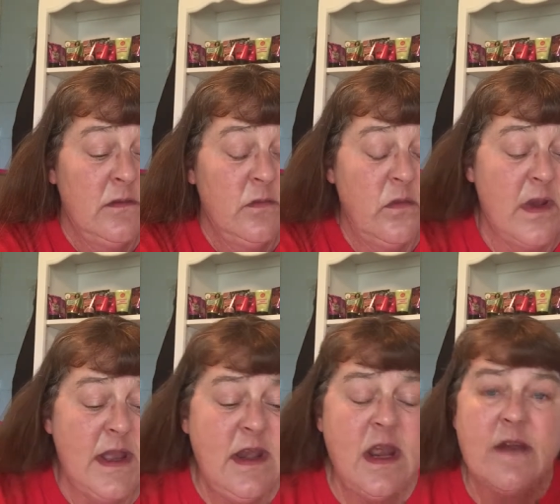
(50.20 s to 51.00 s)

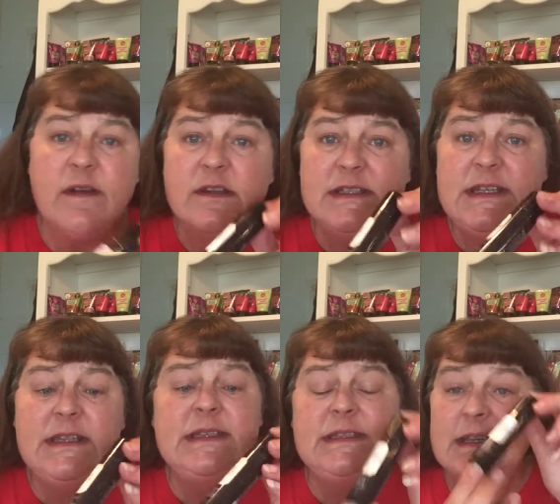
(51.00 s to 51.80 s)
One of our
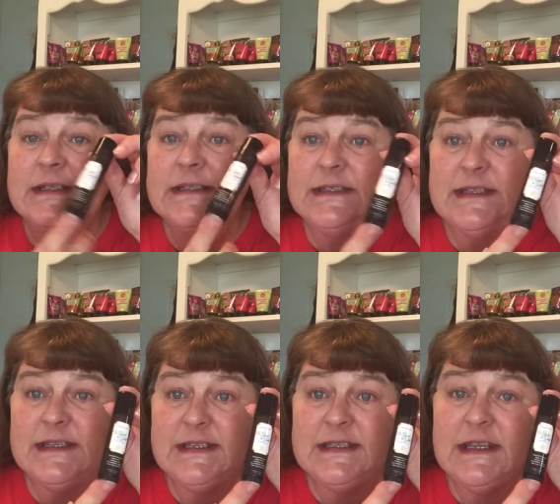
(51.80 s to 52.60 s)
skin sticks is
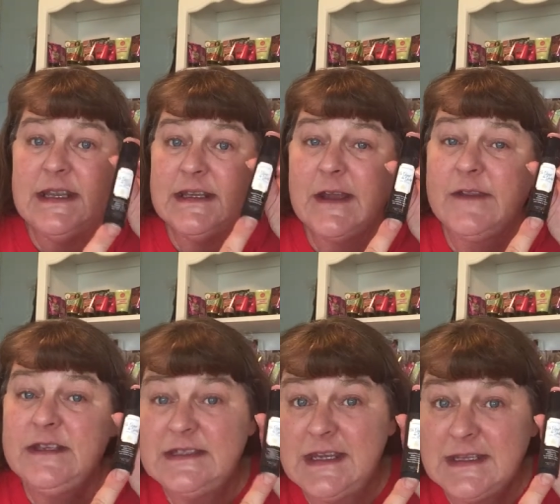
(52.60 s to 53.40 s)
in this kit. Now,
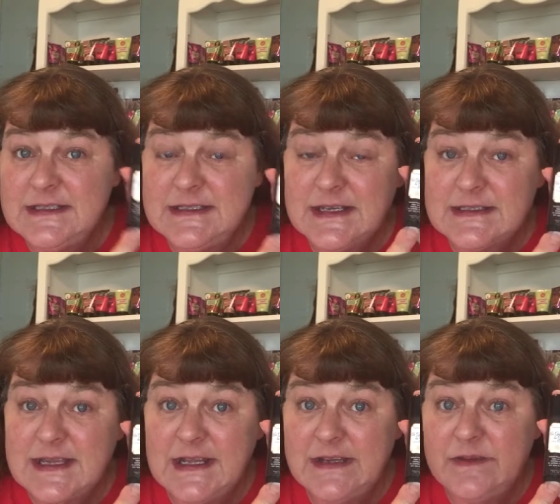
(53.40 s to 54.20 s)
these skin sticks,
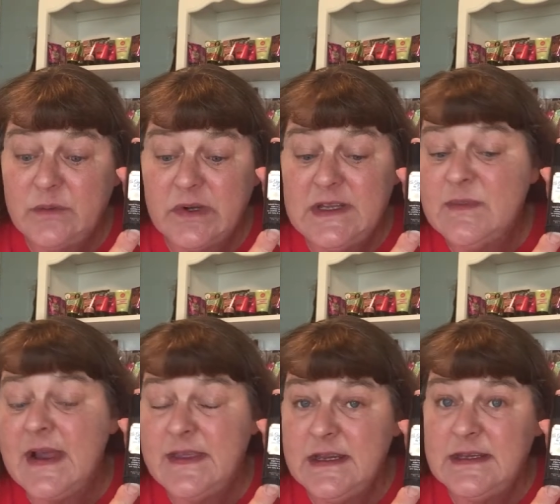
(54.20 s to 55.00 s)
I live and breathe
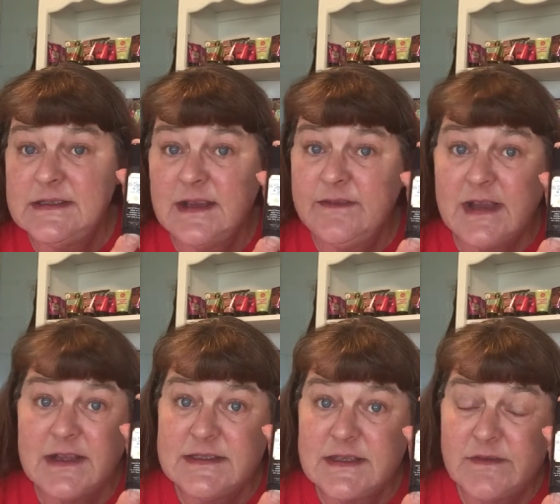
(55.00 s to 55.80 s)
by these. I've
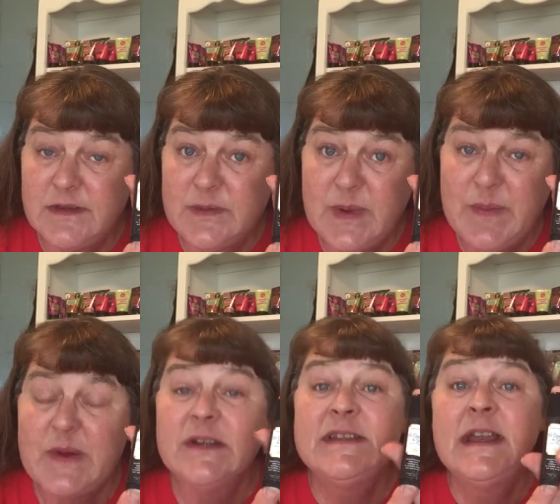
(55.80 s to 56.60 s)
got several in my
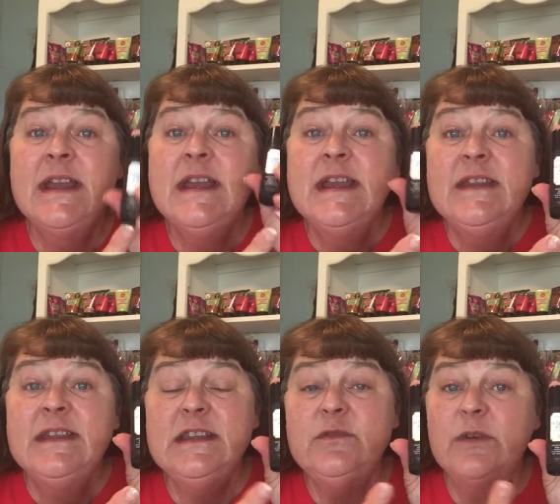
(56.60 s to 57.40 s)
purse.
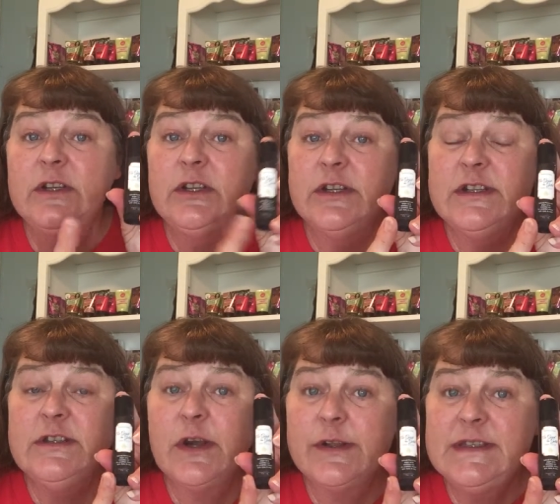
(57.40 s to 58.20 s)
This one, Good as
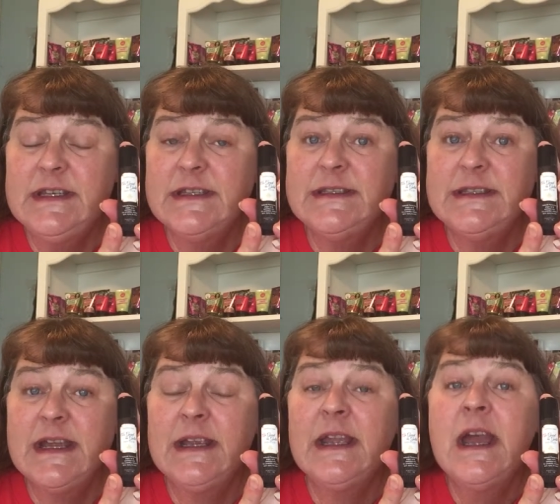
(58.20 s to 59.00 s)
Gold Skin
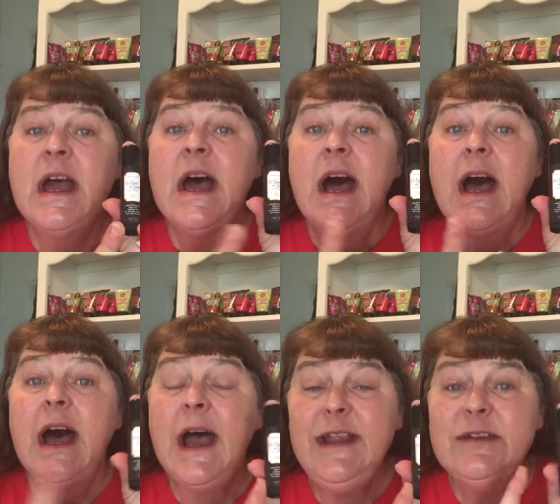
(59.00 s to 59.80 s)
Stick.
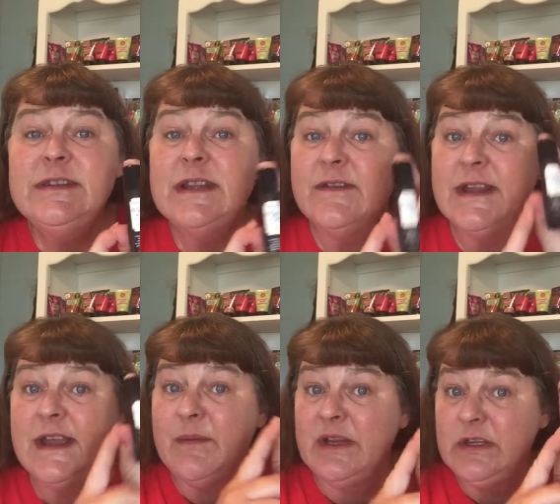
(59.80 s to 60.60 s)
I use it every
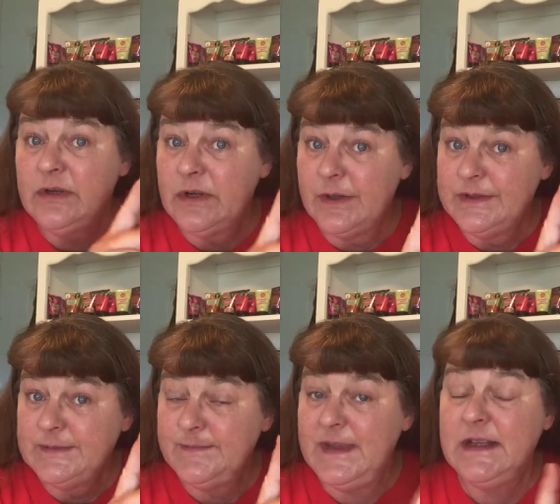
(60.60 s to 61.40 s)
night on my cuticles
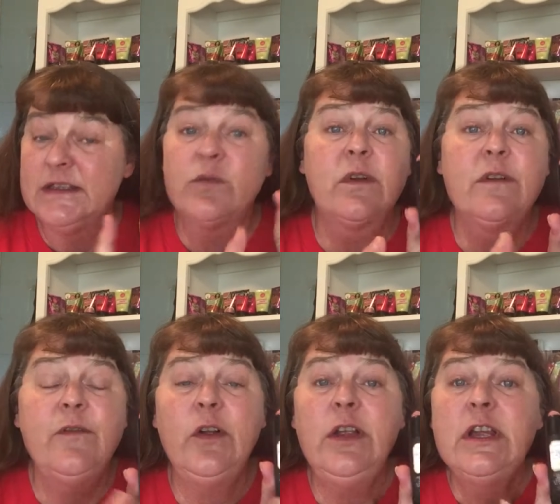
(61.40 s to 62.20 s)
and it's
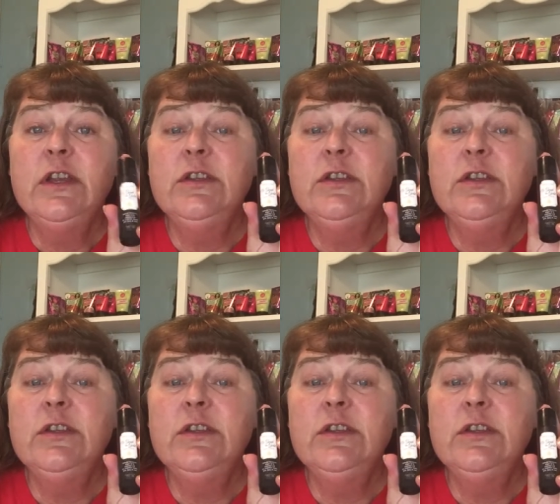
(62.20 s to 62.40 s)
wonderful.